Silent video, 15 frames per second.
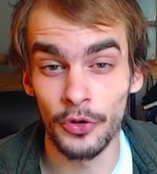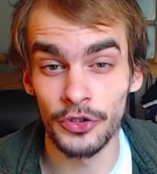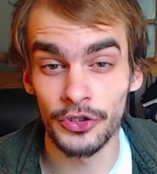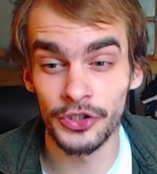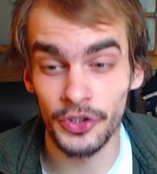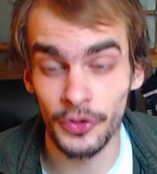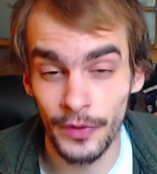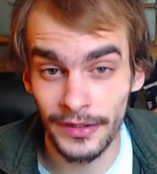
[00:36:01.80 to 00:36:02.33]

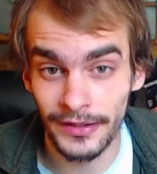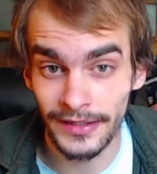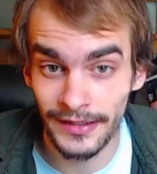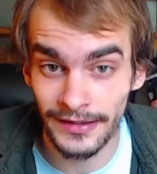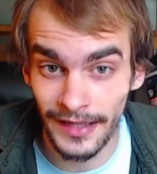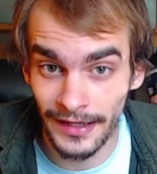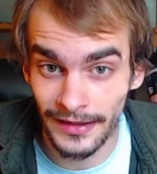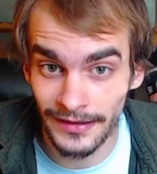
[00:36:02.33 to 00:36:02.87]
squinted
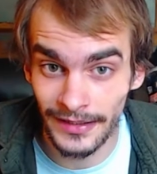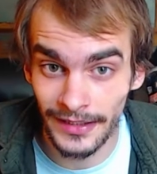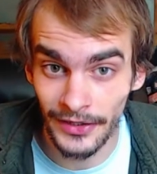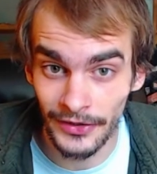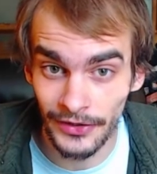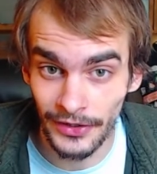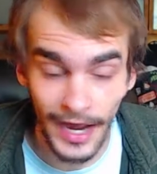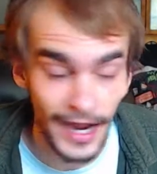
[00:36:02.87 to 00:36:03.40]
than the
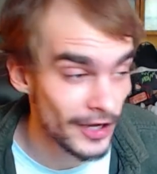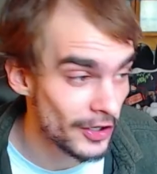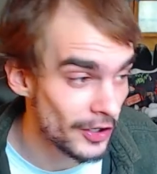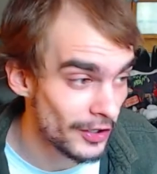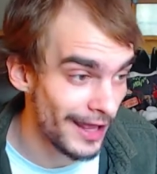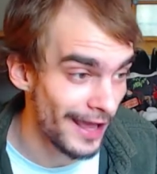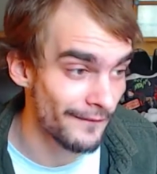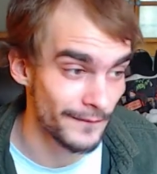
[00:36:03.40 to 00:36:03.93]
other. I could
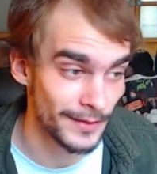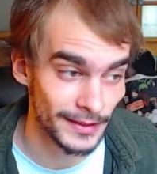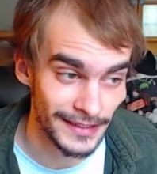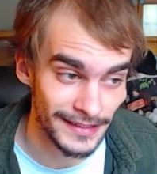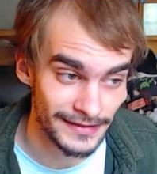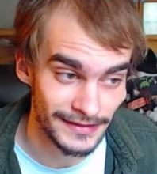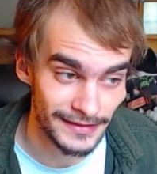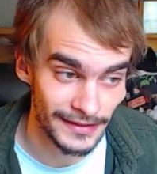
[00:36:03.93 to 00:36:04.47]
have a
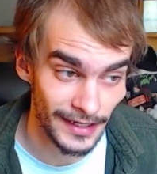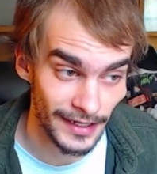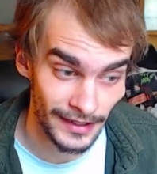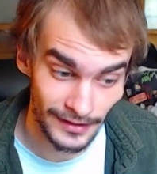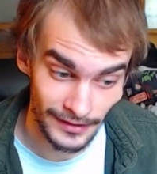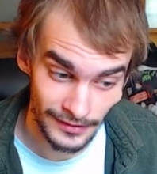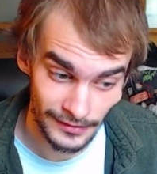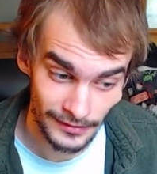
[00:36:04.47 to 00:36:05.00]
lazy eye.
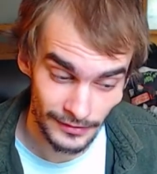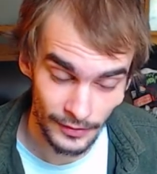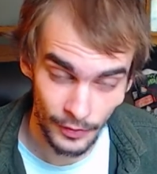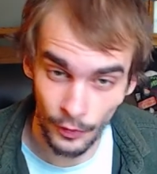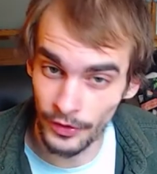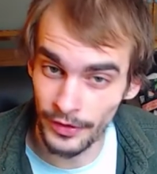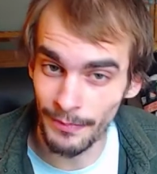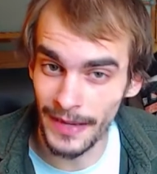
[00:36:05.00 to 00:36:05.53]

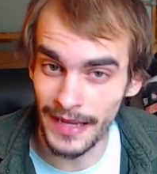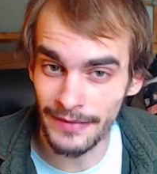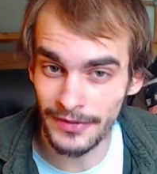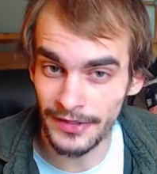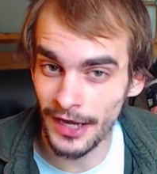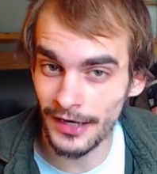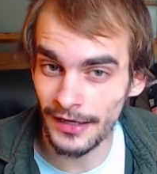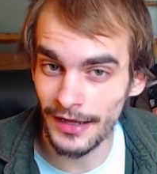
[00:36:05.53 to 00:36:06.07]
Or maybe
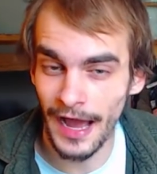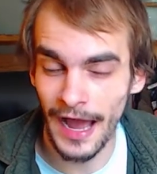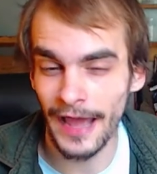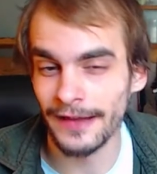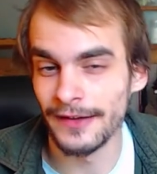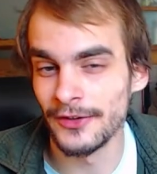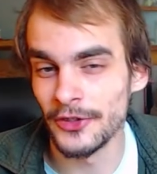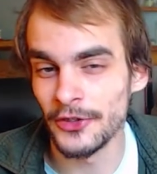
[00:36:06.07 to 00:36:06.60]
not. I
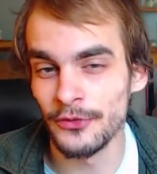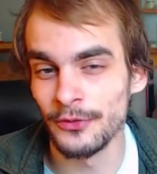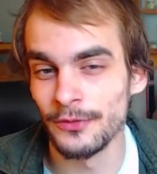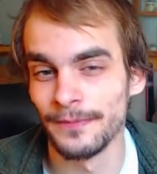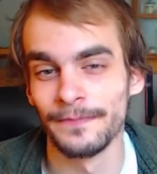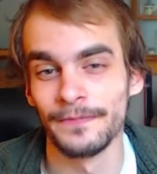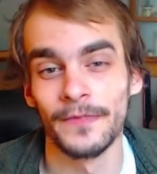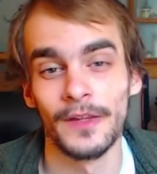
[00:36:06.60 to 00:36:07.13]
do.
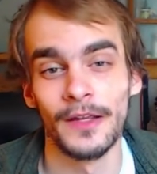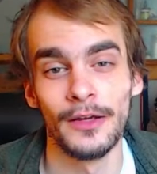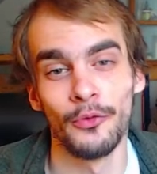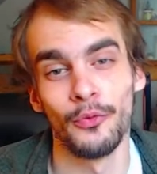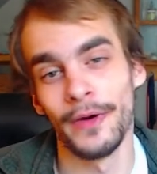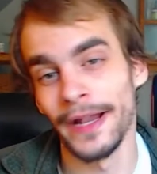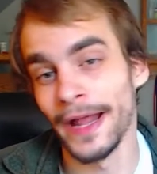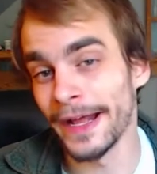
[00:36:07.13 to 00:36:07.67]

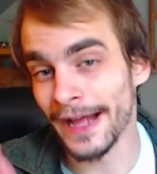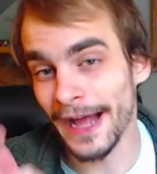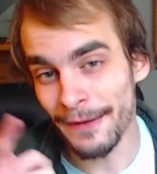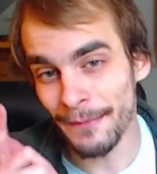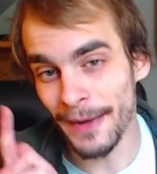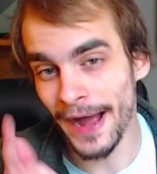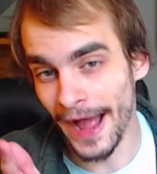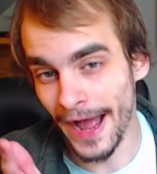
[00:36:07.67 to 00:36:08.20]
When I got
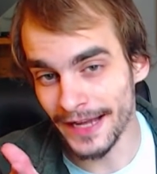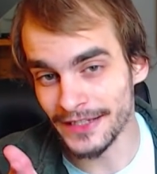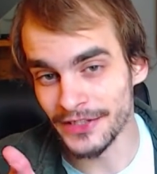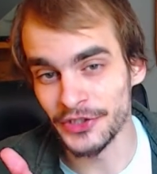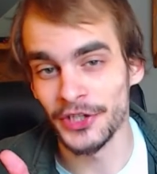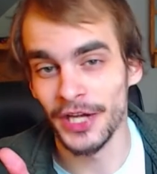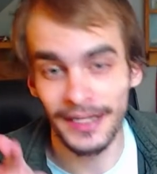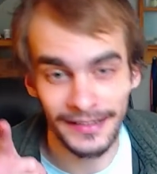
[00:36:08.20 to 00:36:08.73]
my eyes
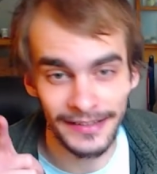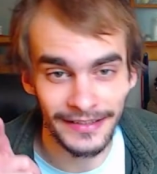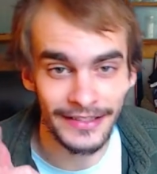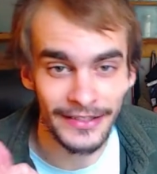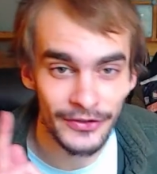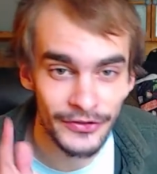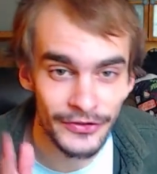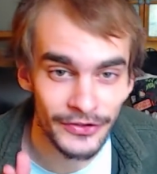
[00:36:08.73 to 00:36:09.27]
checked
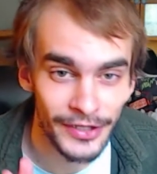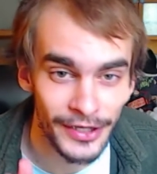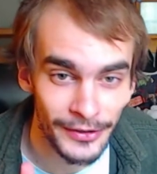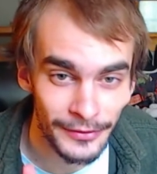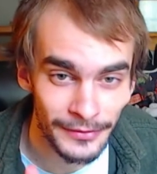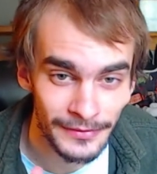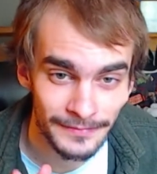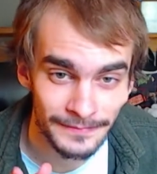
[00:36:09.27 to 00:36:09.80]
years
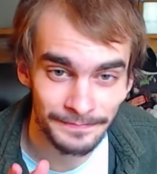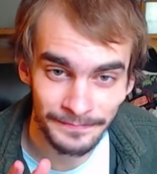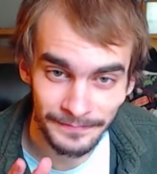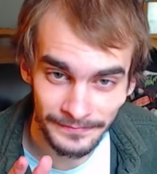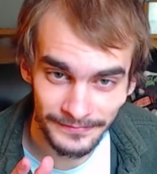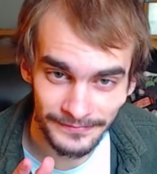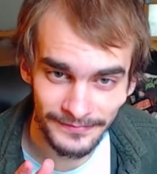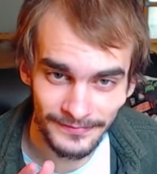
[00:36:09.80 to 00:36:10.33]
ago,
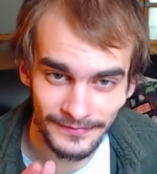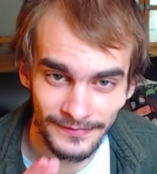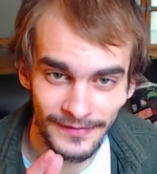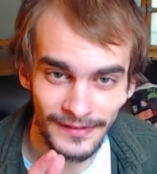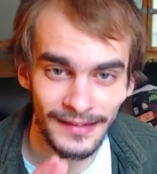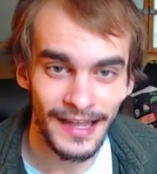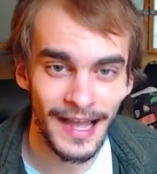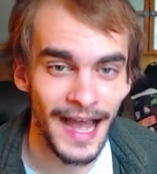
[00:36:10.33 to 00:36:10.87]

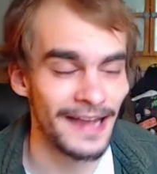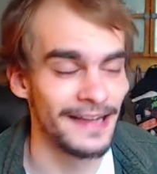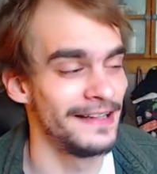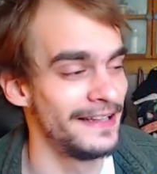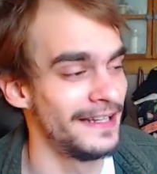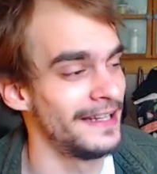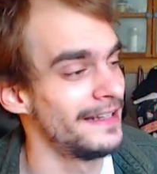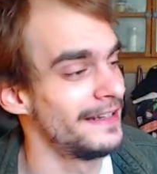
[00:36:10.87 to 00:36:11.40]
I
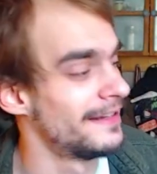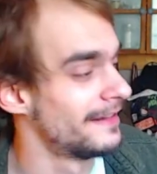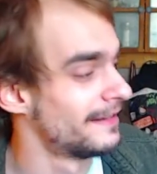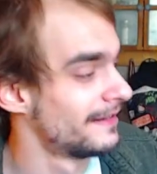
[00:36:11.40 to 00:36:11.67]
did